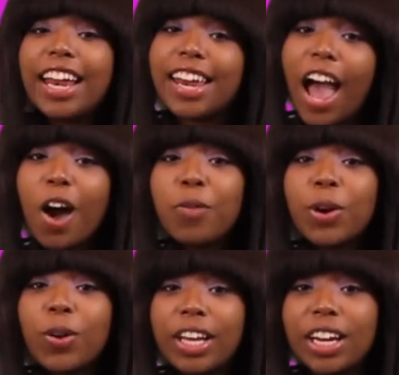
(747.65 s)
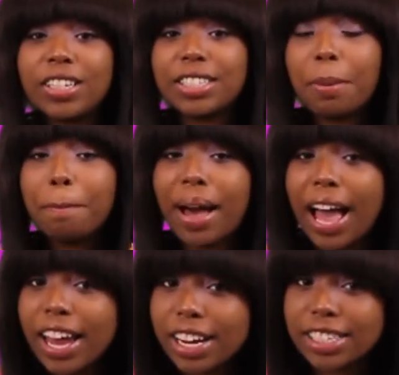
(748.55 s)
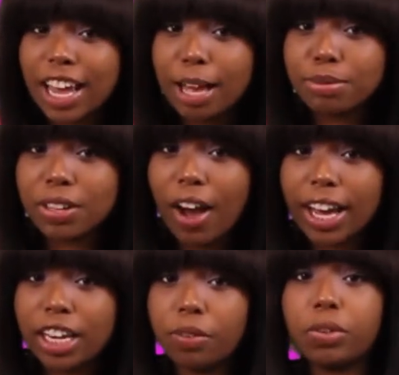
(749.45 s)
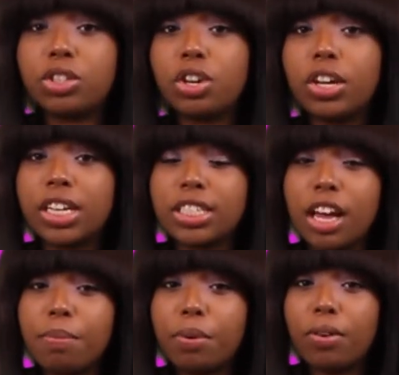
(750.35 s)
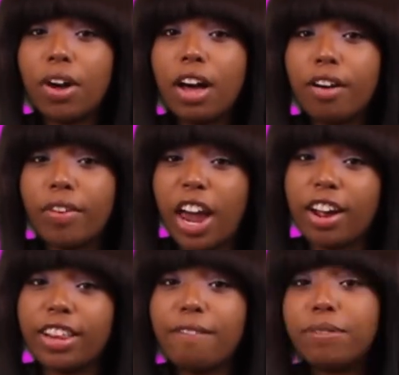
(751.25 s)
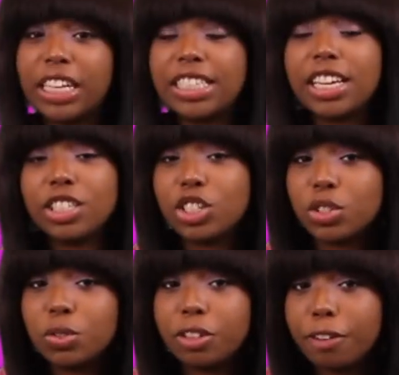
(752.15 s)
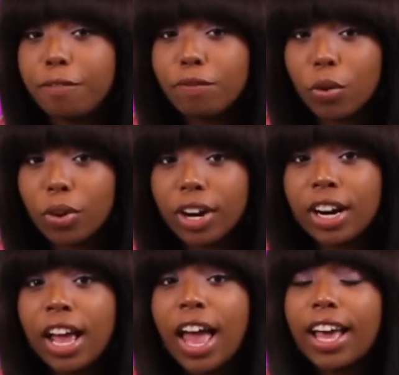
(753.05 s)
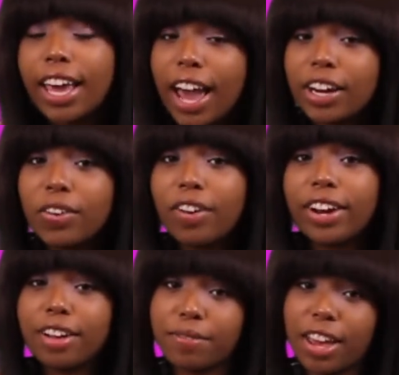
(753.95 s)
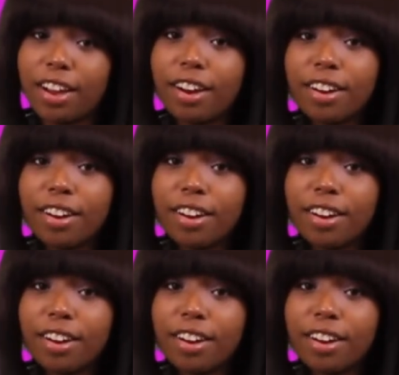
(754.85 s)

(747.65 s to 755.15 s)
And now we're gonna get on to my hair type, so I can even show you an example of hair that fits into the four category of hair.